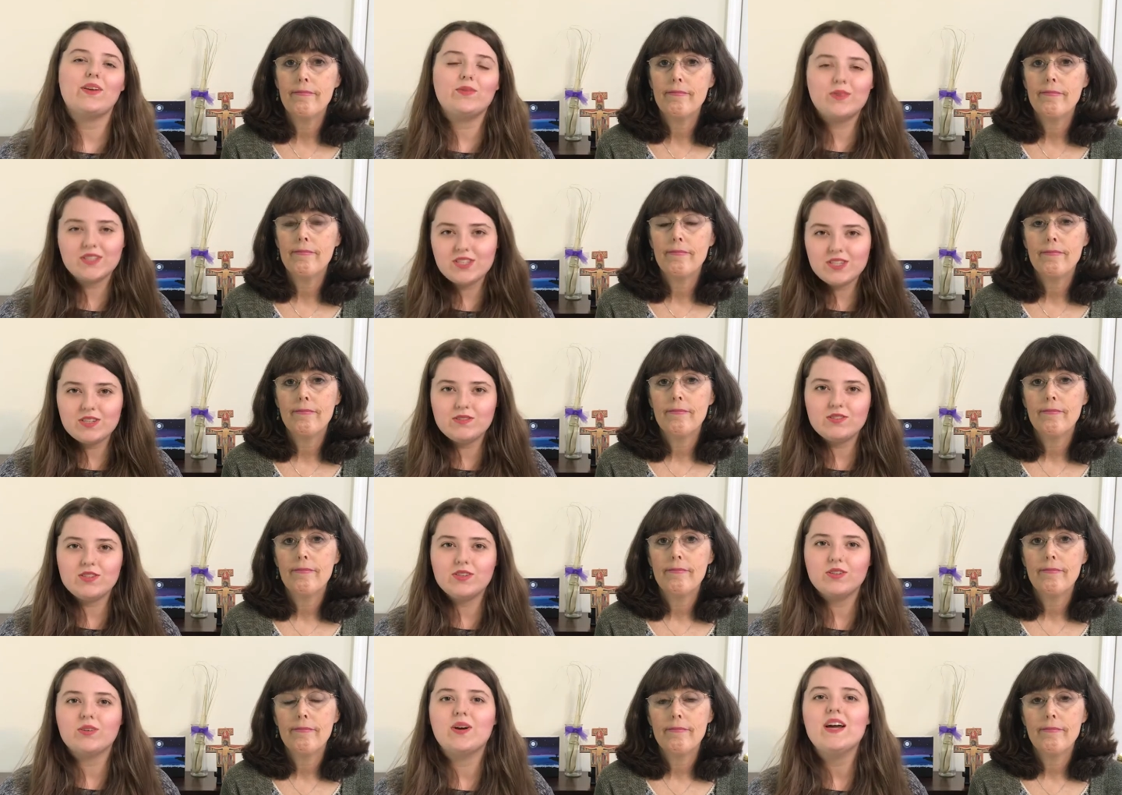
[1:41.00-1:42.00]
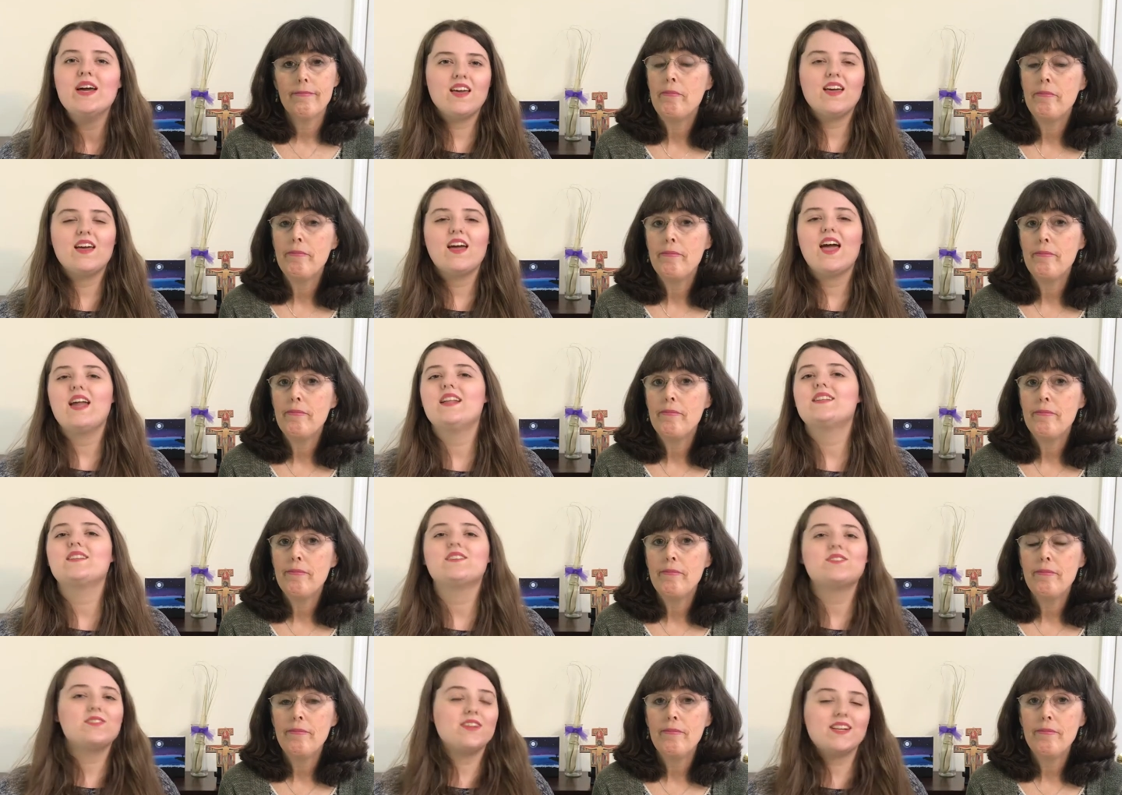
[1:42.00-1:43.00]
Speaker 1: and what do you do? And it's
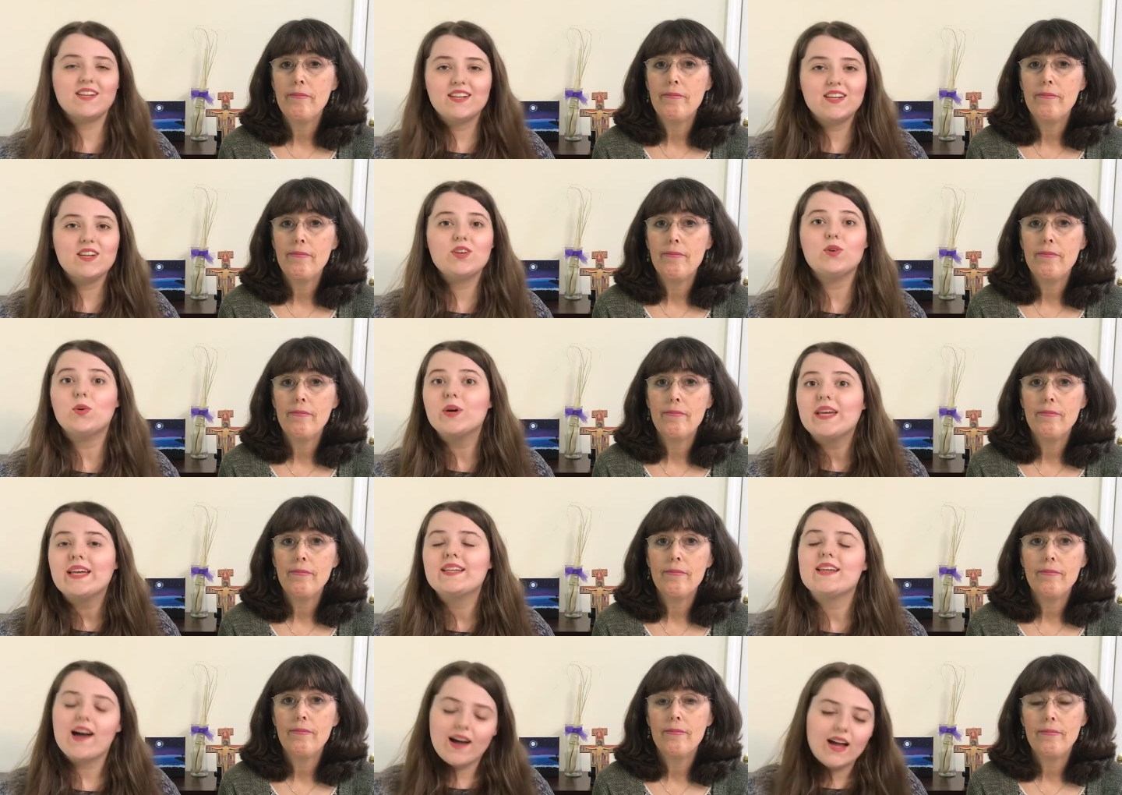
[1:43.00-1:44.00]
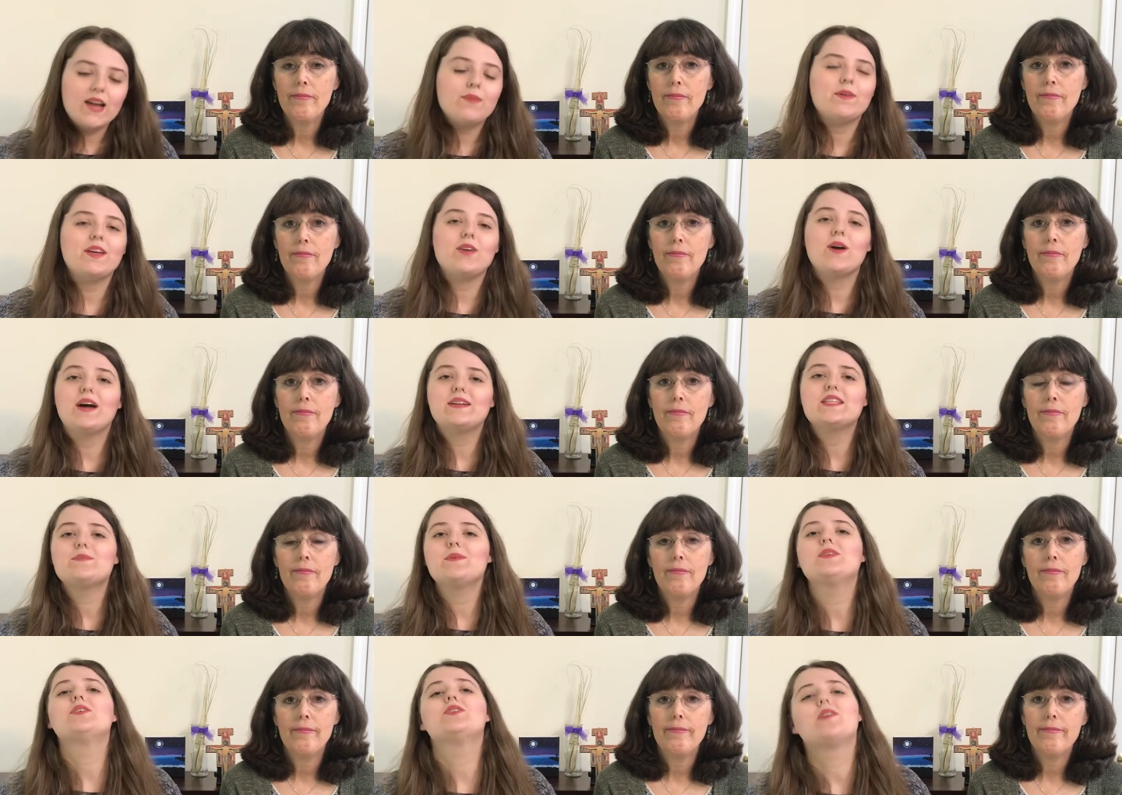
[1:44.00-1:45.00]
also not an annoying time that you have to
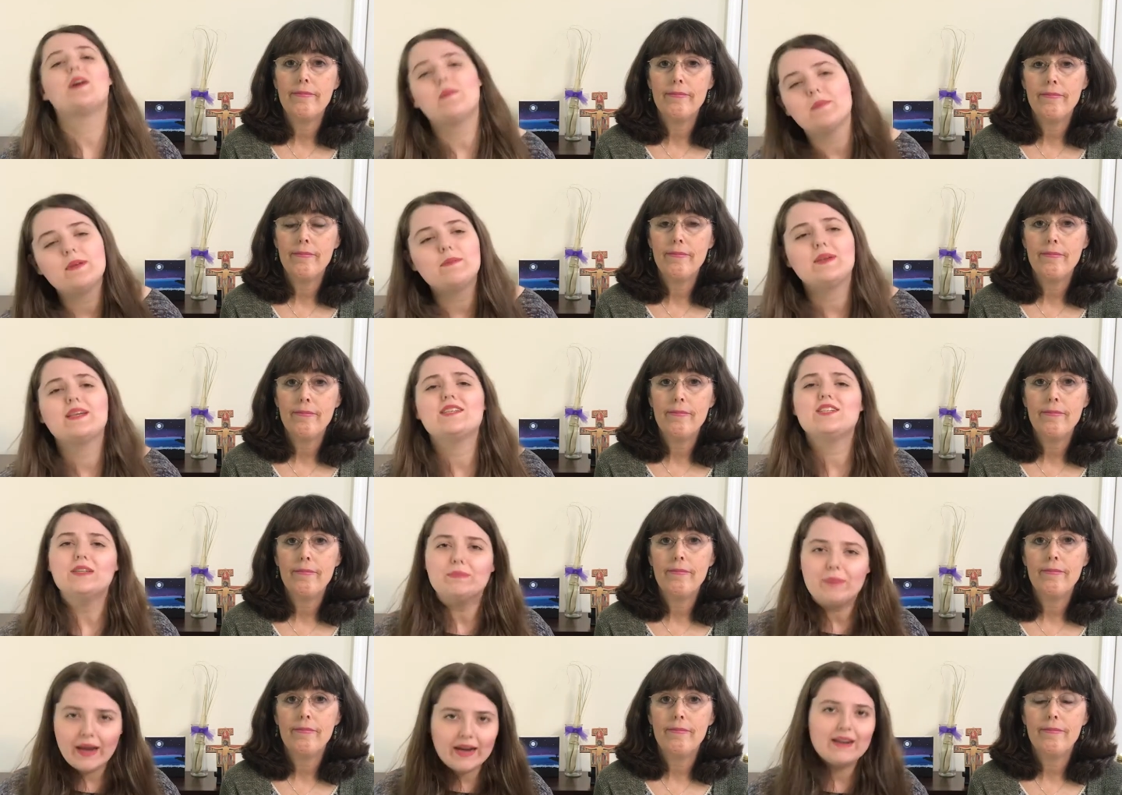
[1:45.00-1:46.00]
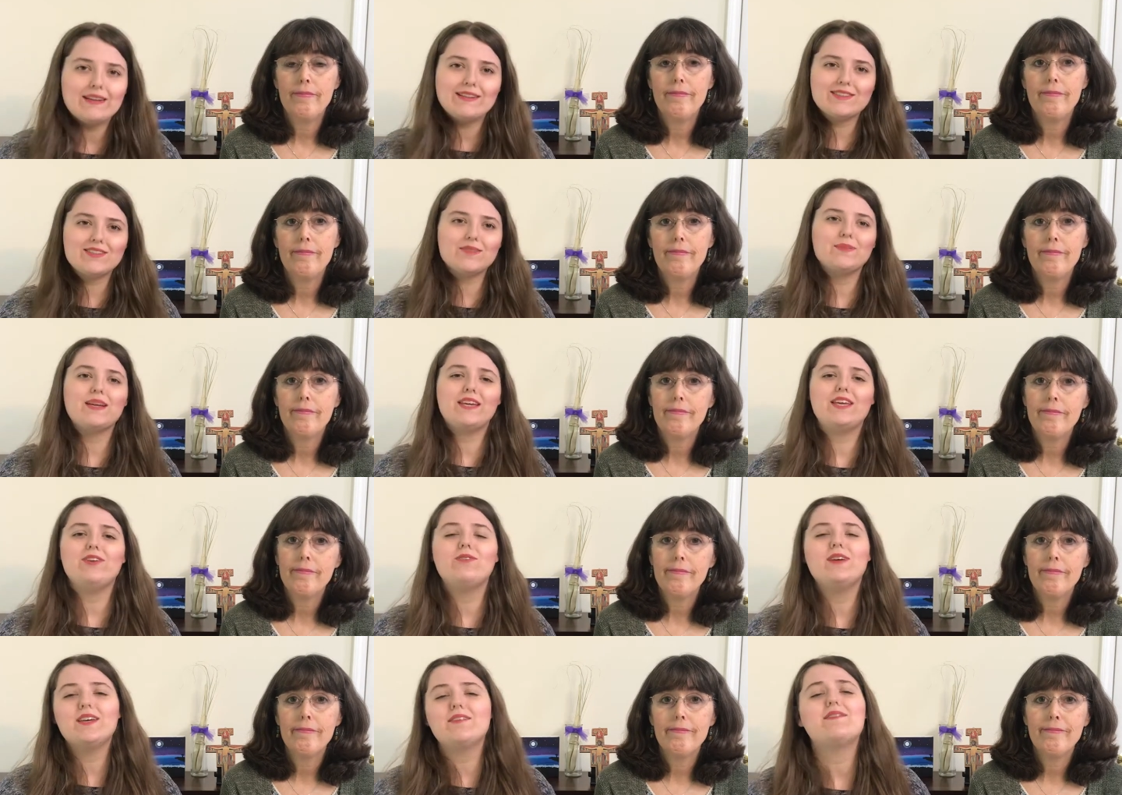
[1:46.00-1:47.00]
spend grumpy because your parents are making you
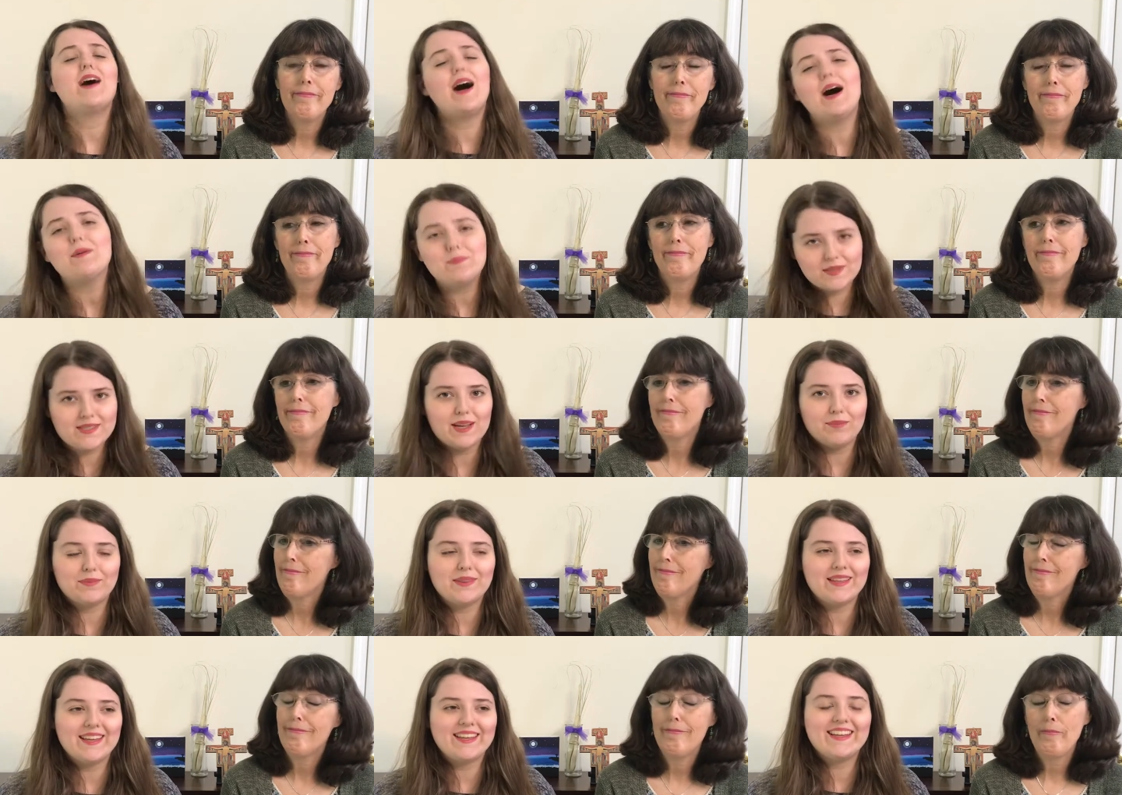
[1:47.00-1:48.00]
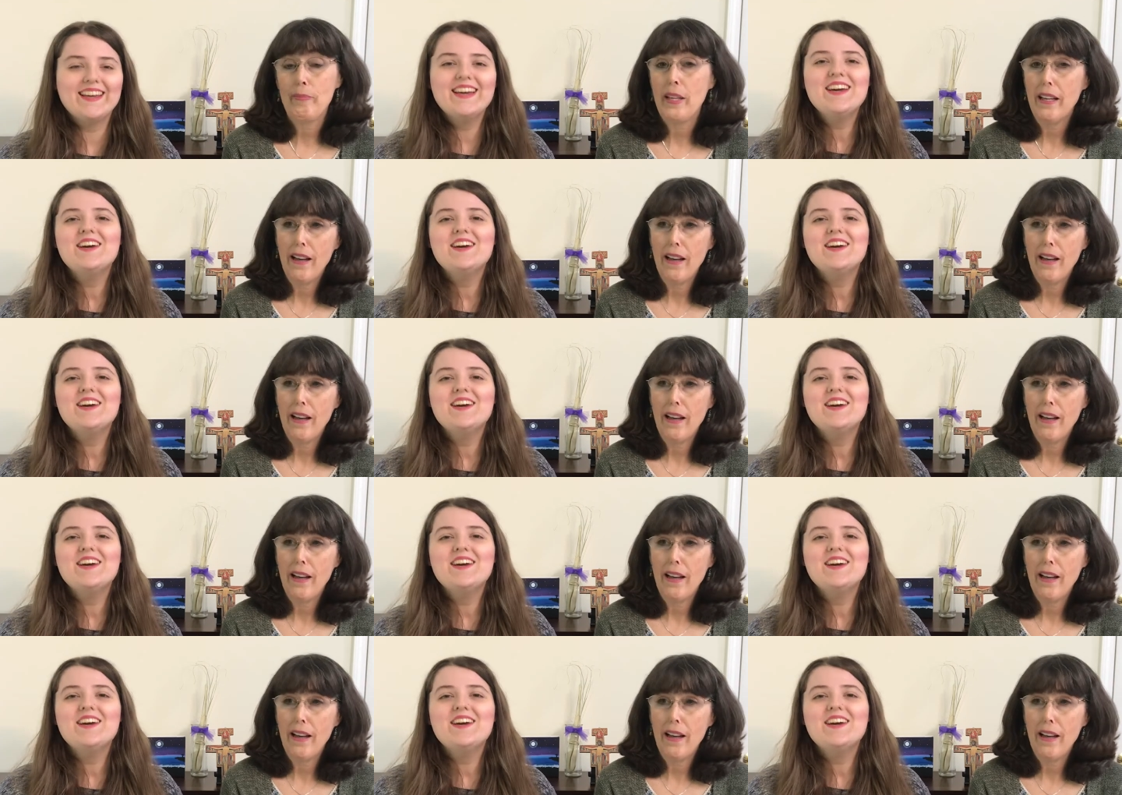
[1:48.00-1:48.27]
give up something.